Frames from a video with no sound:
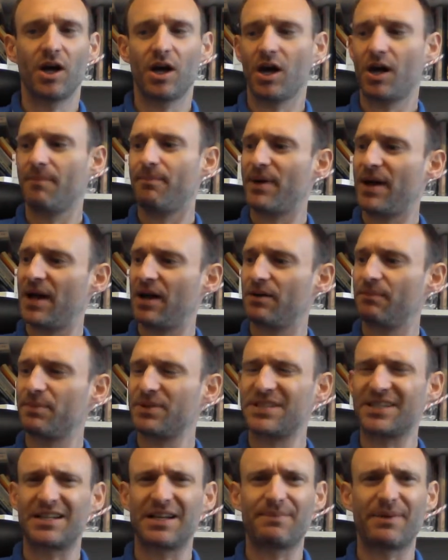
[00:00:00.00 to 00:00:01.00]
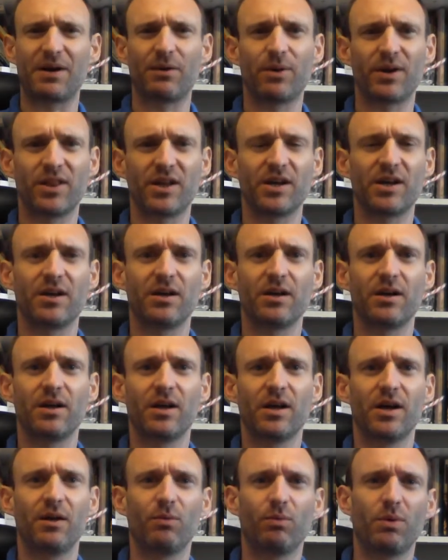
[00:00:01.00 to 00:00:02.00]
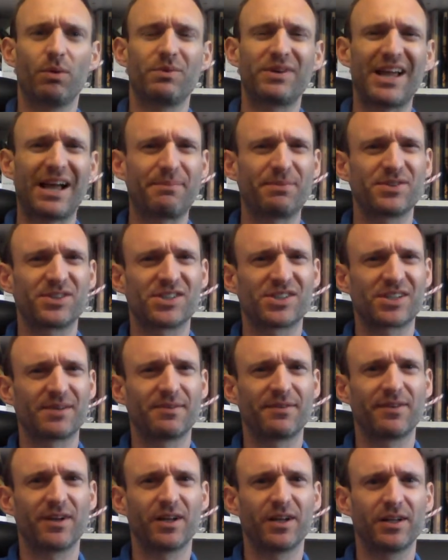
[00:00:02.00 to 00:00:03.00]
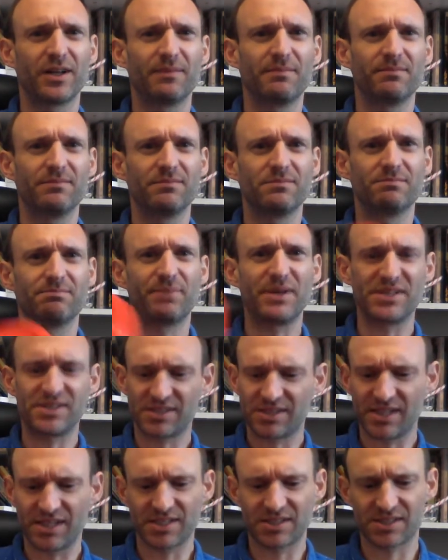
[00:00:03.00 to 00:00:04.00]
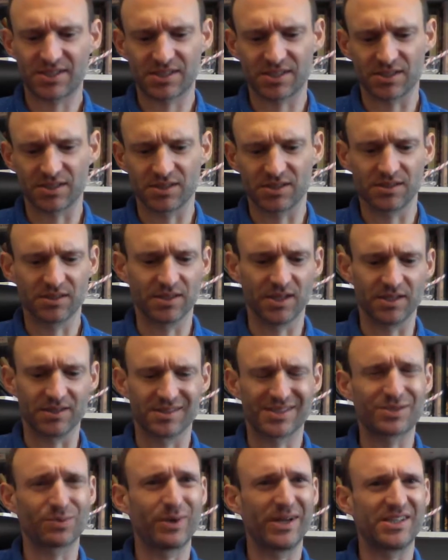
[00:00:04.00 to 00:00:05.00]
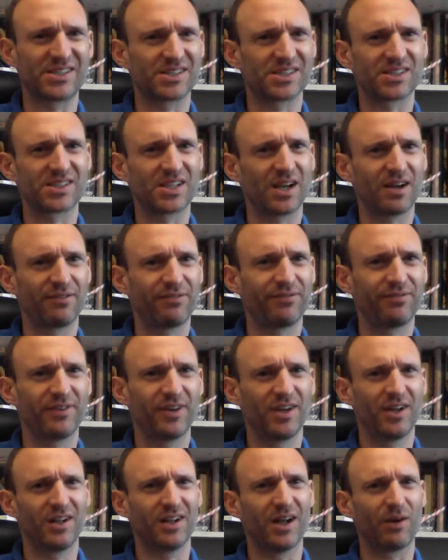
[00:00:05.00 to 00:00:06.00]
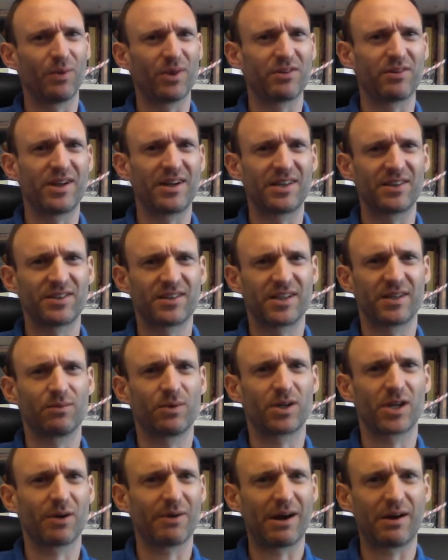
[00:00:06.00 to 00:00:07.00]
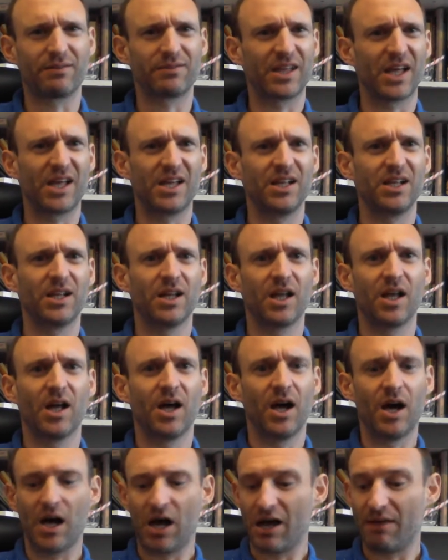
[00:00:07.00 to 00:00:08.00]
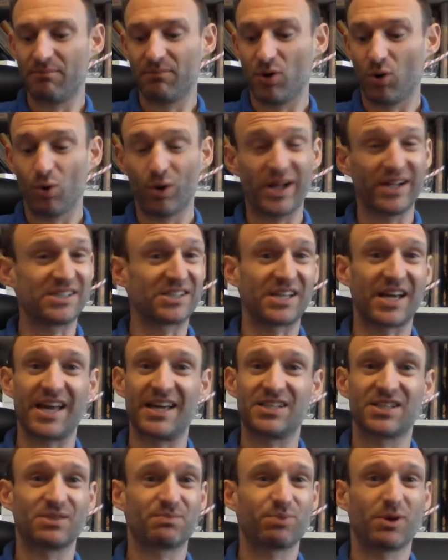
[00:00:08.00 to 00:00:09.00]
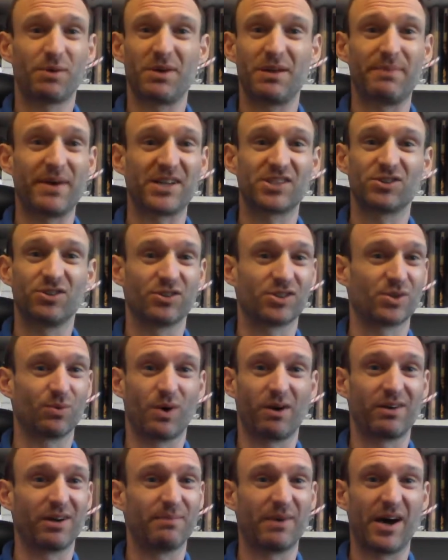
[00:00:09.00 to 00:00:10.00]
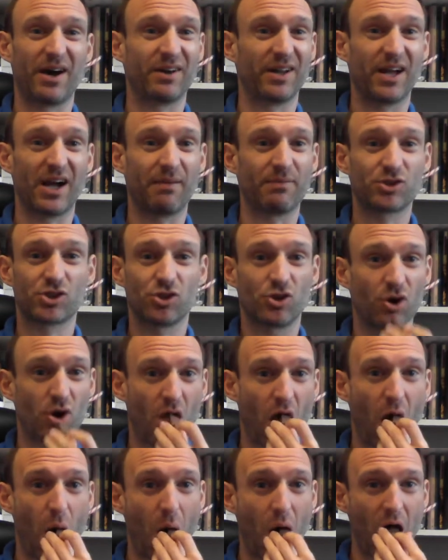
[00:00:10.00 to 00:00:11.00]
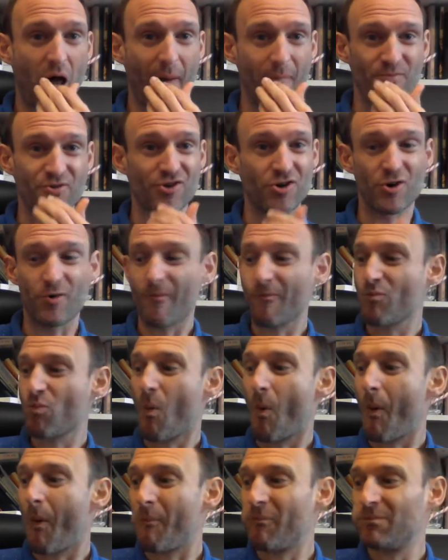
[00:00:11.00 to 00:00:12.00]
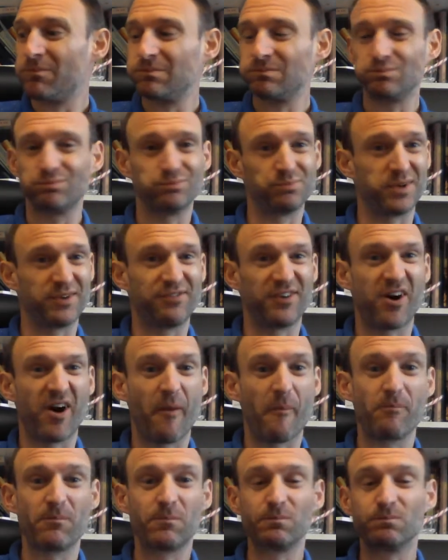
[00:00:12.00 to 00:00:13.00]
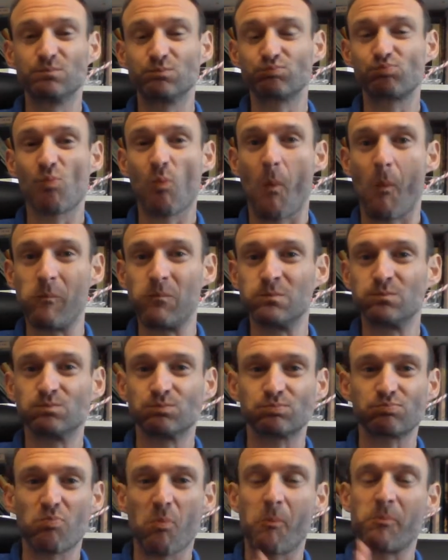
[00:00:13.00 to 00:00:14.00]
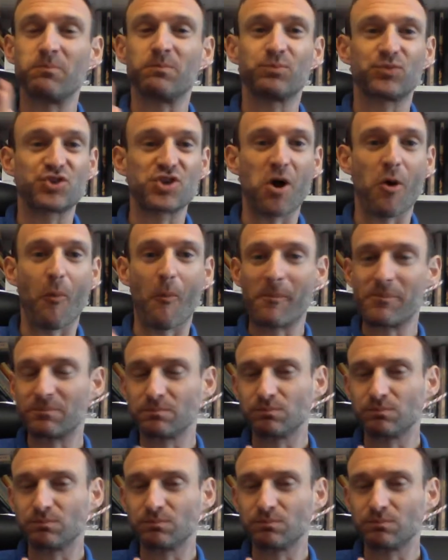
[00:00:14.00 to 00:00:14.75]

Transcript: particularly about whether what would happen to some of our biscuits and sweets and stuff, like whether anything would go out of date. All I'd say is it's probably best not to worry about it. I'm sure it'll be fine. So,